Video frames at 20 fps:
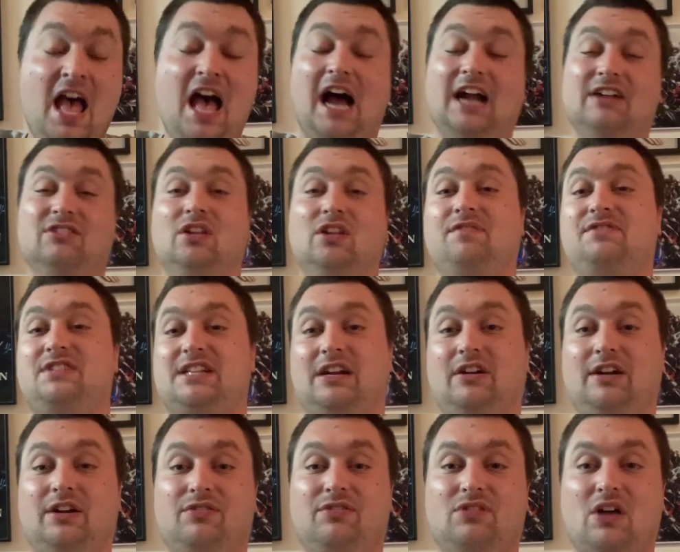I'd love to hear
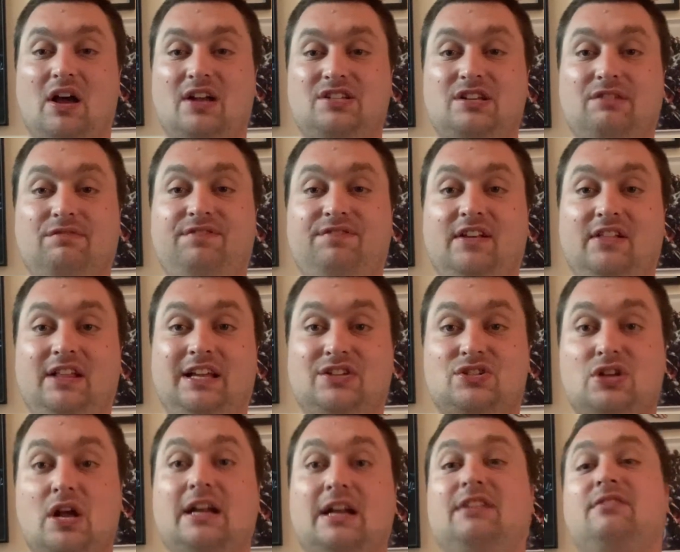your thoughts and feelings
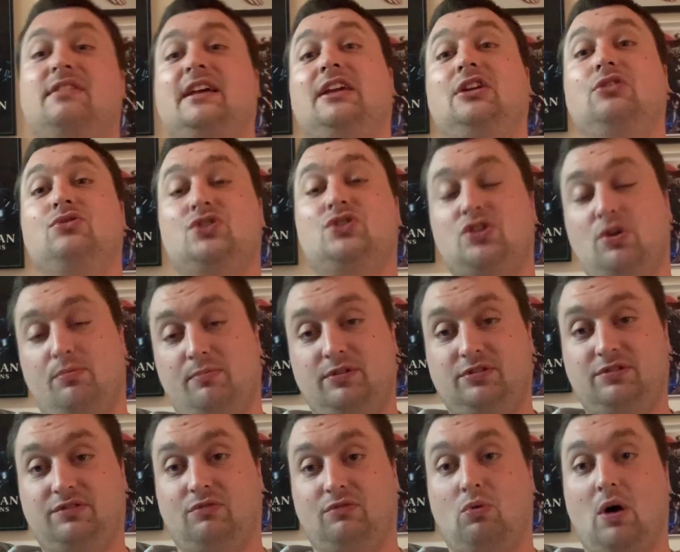on it. Thank you so much
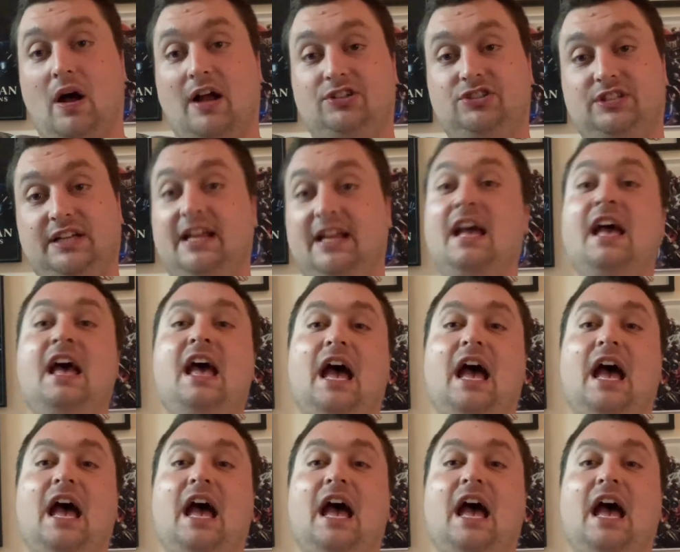for watching.